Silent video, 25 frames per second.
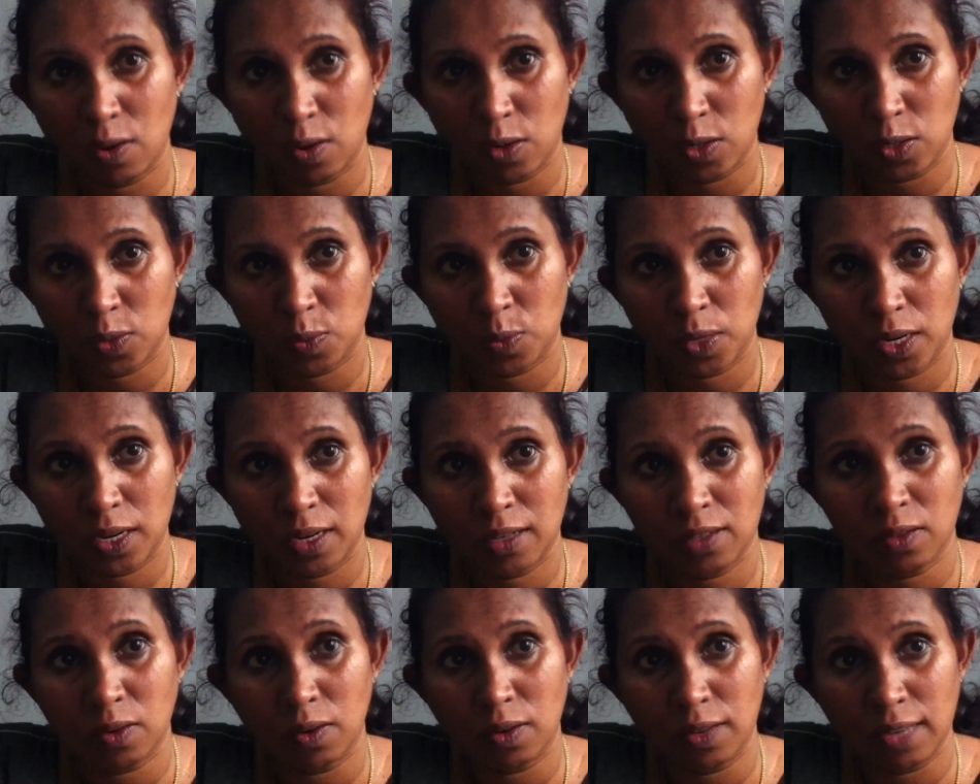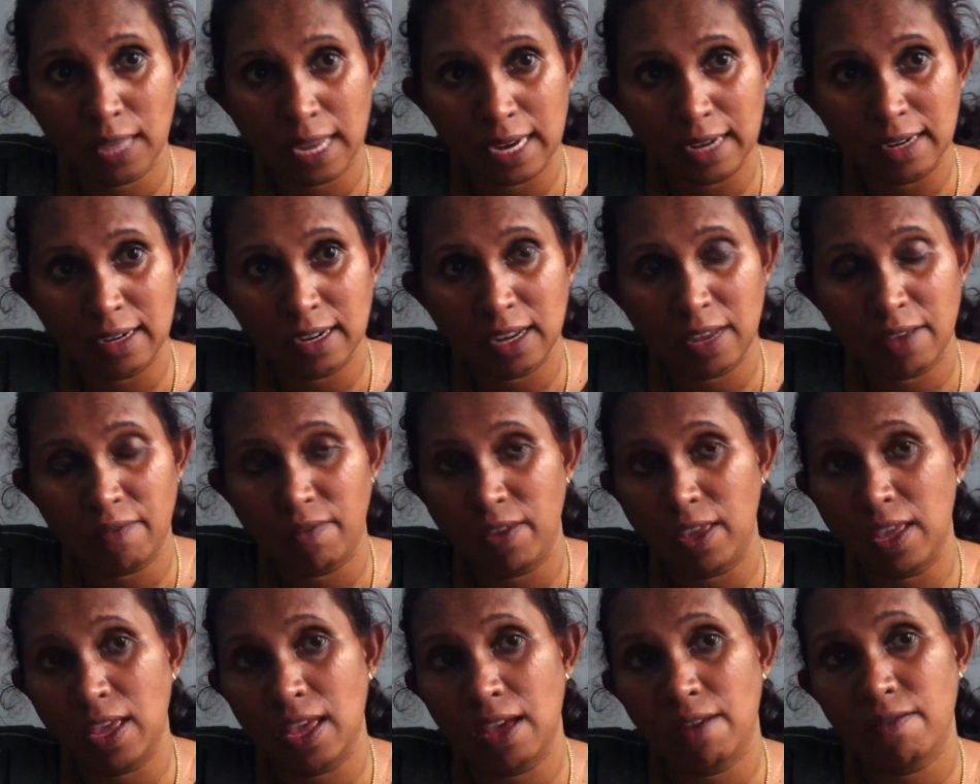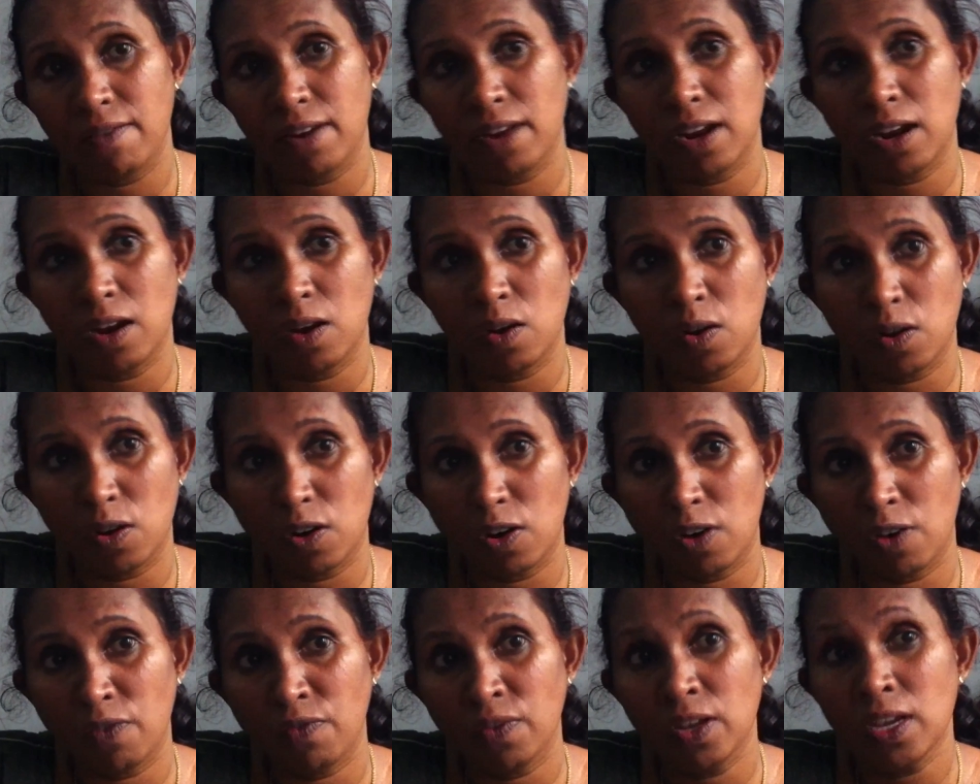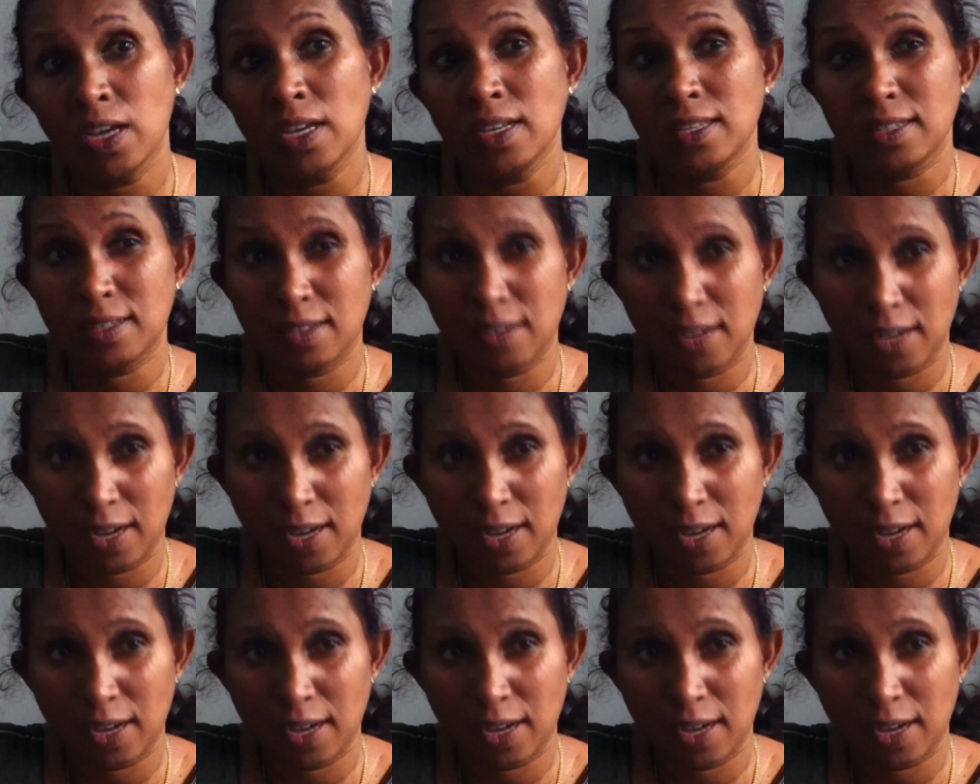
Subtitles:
are in the hospitals. On that time, we have done lot of